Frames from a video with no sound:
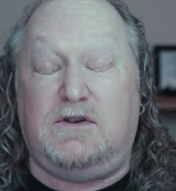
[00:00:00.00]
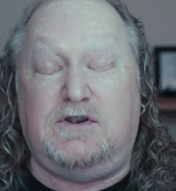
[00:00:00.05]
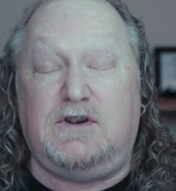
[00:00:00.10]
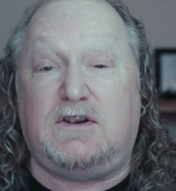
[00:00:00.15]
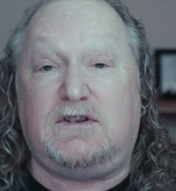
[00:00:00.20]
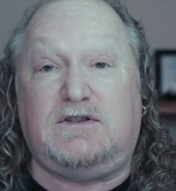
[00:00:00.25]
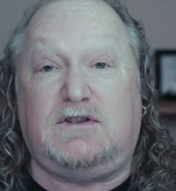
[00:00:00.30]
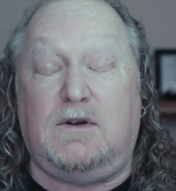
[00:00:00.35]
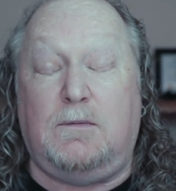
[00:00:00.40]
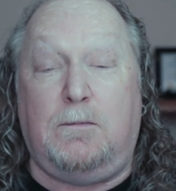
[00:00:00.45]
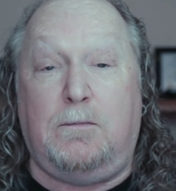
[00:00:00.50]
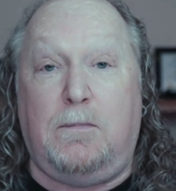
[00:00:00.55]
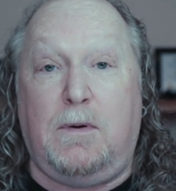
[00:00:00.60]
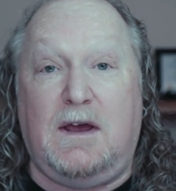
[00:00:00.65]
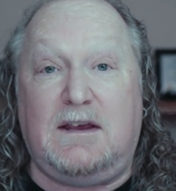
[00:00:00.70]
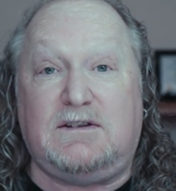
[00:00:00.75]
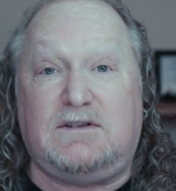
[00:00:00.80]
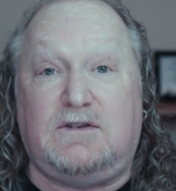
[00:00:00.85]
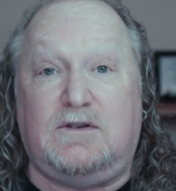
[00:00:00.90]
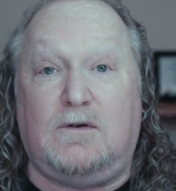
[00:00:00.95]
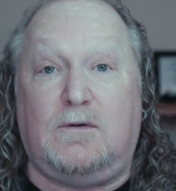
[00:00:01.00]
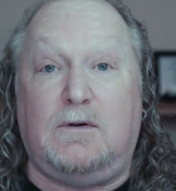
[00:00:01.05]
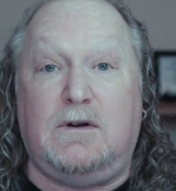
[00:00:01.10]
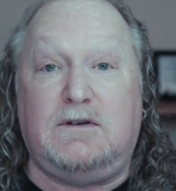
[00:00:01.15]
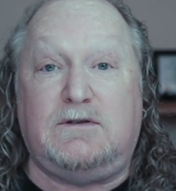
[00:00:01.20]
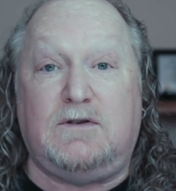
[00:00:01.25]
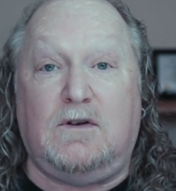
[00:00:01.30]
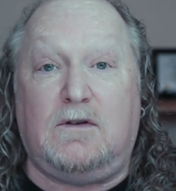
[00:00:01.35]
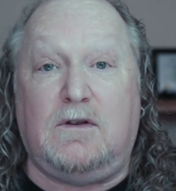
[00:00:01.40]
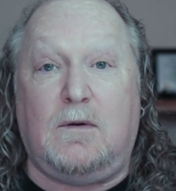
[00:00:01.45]
just the best there
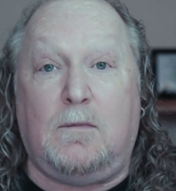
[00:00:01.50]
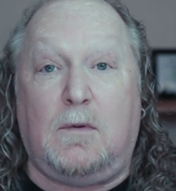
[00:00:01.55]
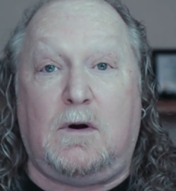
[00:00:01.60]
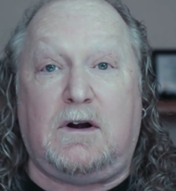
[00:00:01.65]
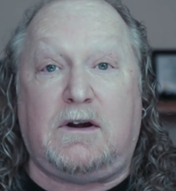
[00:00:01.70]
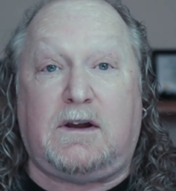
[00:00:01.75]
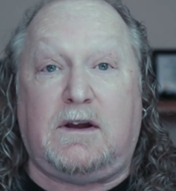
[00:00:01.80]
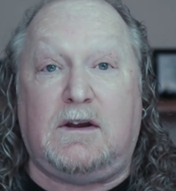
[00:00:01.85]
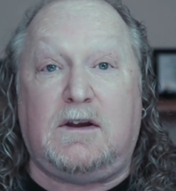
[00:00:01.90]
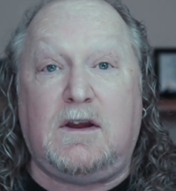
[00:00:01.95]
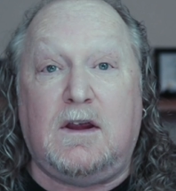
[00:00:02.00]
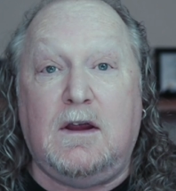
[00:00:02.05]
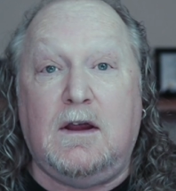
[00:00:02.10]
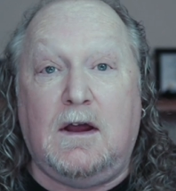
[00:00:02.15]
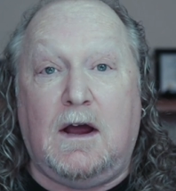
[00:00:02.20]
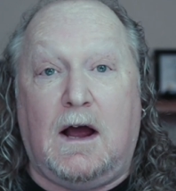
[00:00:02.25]
is on the market